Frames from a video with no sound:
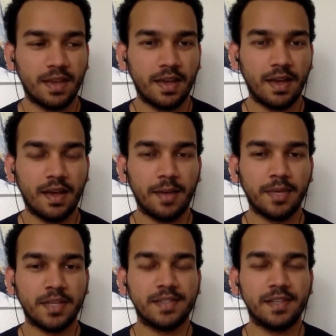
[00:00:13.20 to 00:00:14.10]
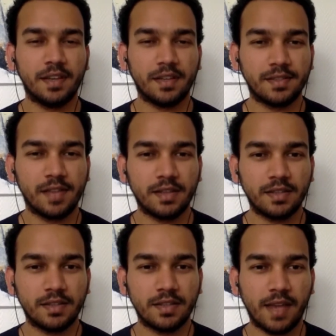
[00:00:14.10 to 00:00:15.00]
I'm a senior
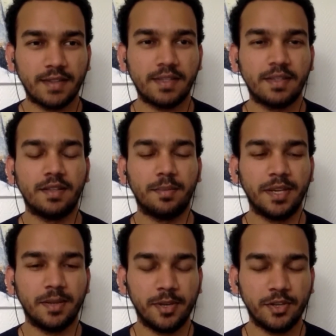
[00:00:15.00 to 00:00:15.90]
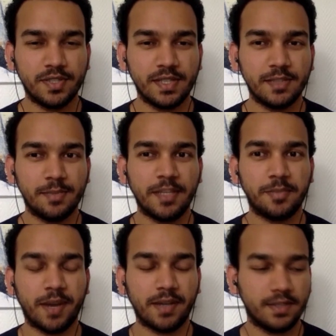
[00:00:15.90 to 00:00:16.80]
consultant at the PwC Space
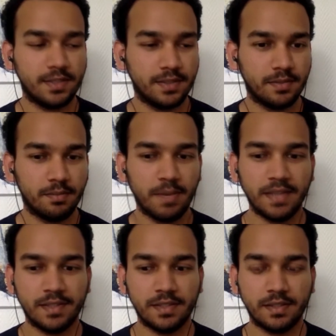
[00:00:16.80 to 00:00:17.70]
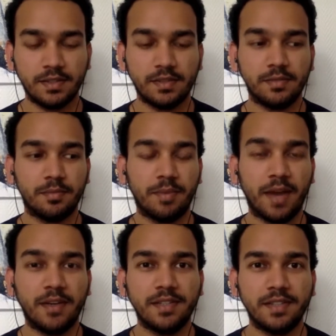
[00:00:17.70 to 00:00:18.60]
Practice based in
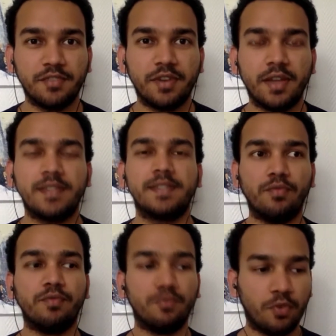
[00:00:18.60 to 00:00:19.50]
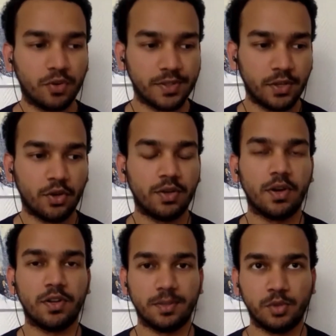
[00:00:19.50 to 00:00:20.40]
Paris in France, focusing on
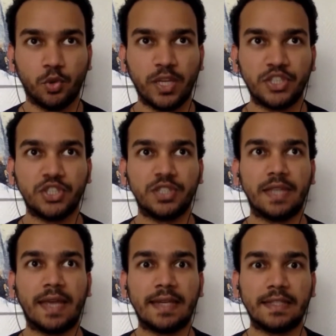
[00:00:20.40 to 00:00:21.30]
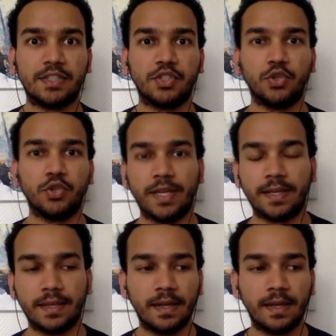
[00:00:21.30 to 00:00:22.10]
Earth observation and doing